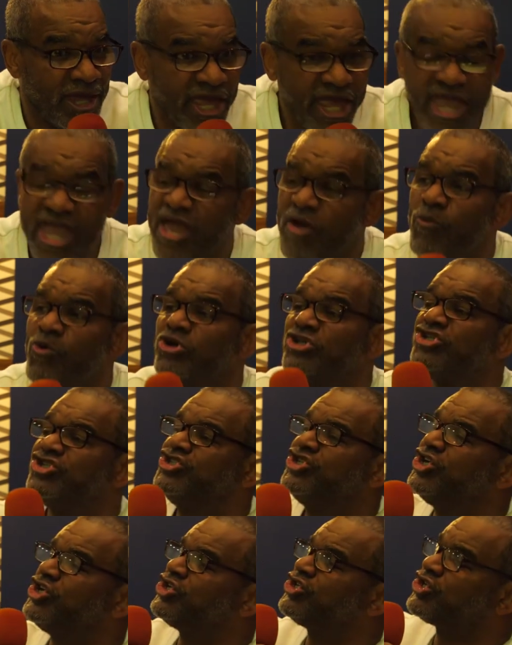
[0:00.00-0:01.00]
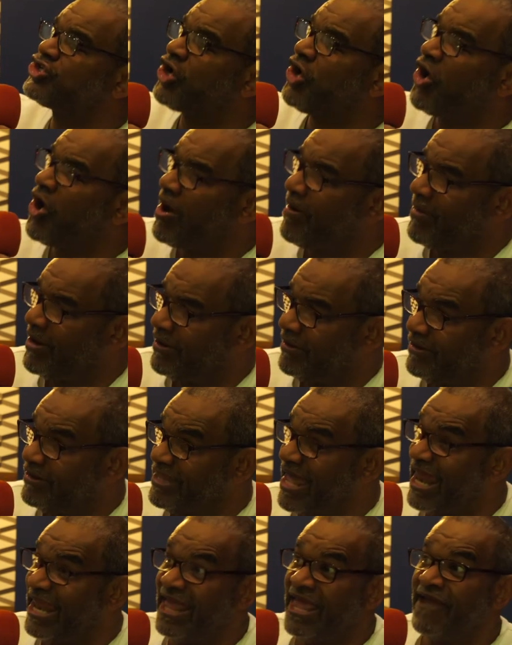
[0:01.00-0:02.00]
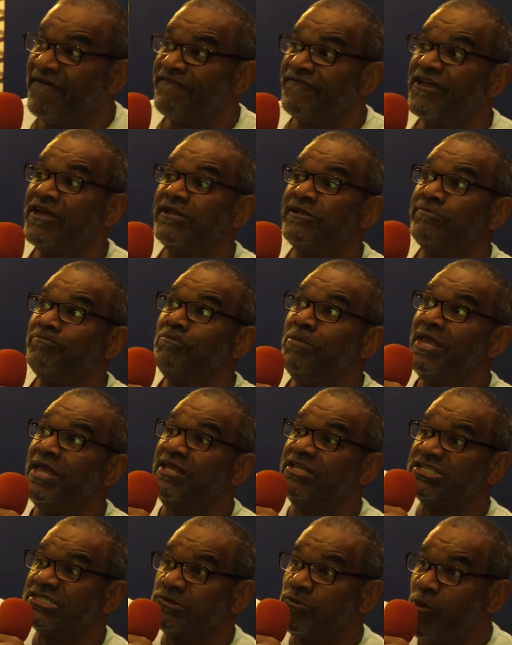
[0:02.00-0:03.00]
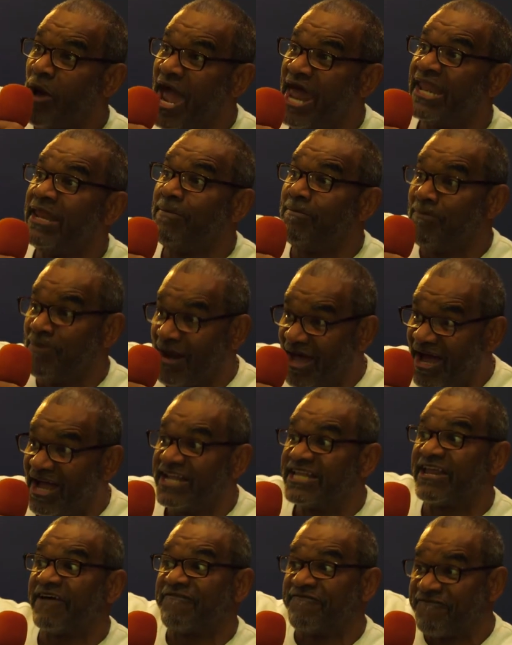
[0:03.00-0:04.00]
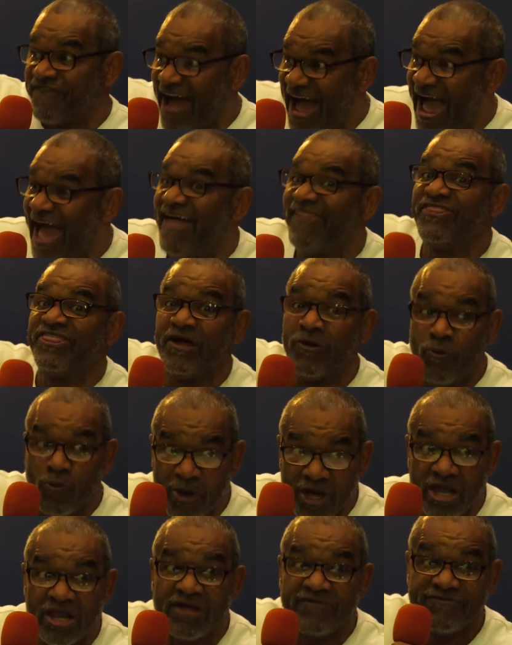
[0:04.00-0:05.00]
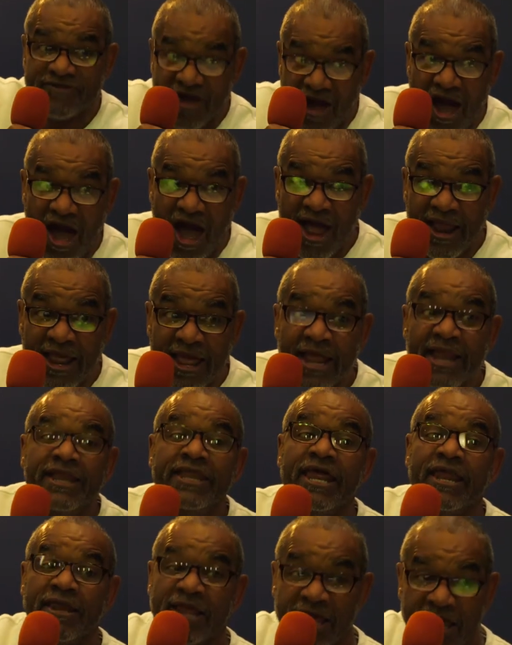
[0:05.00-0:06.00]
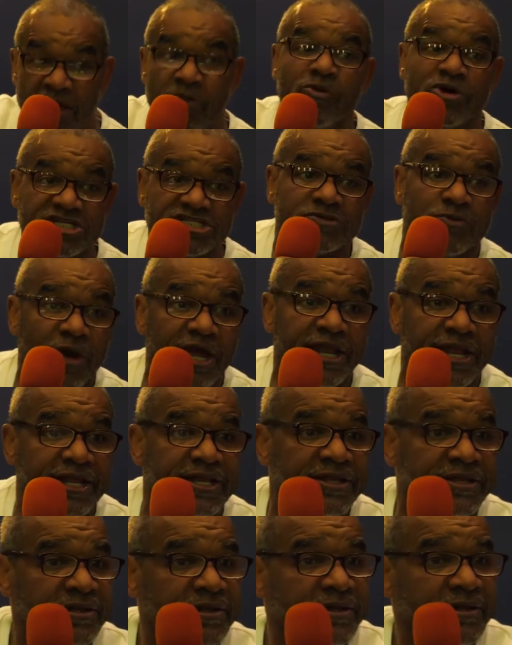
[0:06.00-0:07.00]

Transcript: He was determined that if it means sweating blood to find the will of God, then he would sweat it.